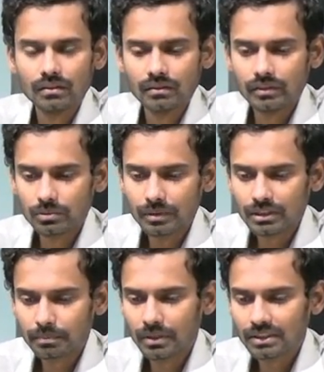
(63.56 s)
which means
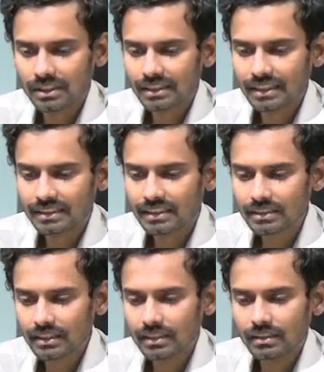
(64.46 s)
percentage is
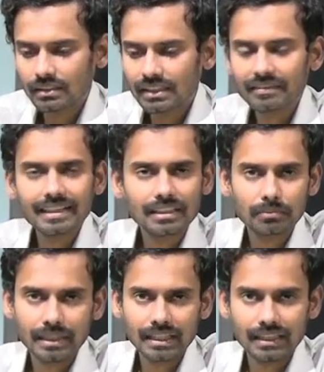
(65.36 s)
divided by
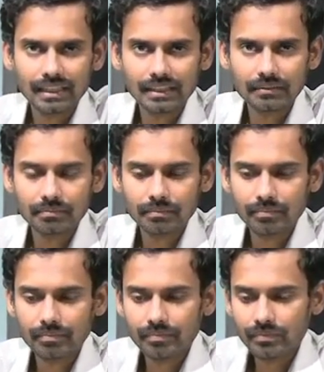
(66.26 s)
100.
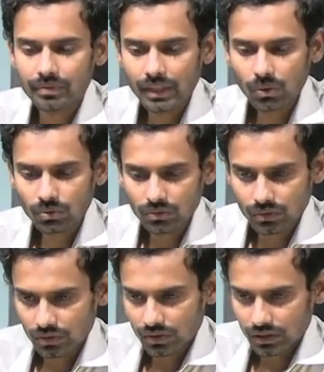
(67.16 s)
Now,
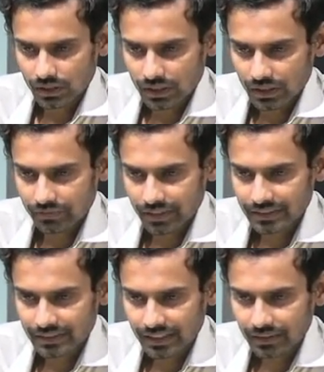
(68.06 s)
if I
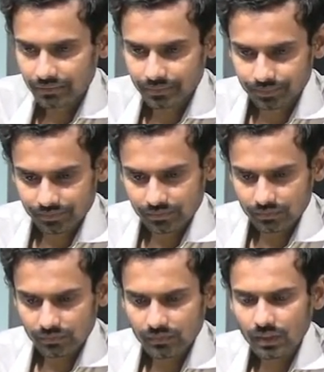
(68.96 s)
say
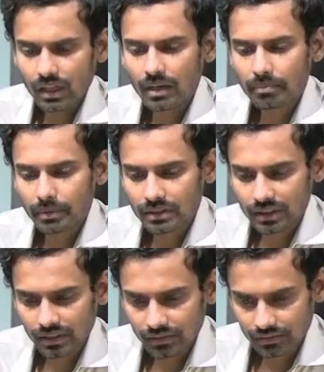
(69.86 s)
a person
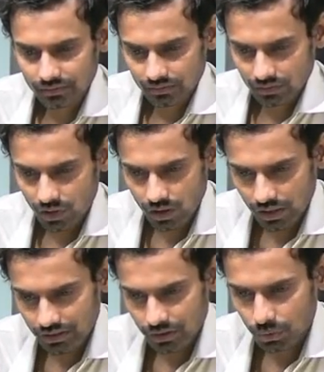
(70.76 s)
or a
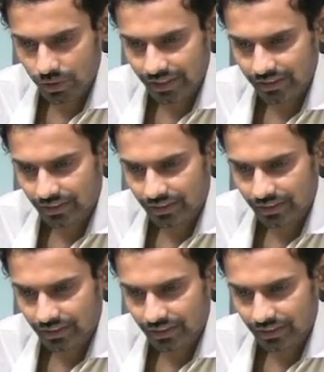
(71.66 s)
student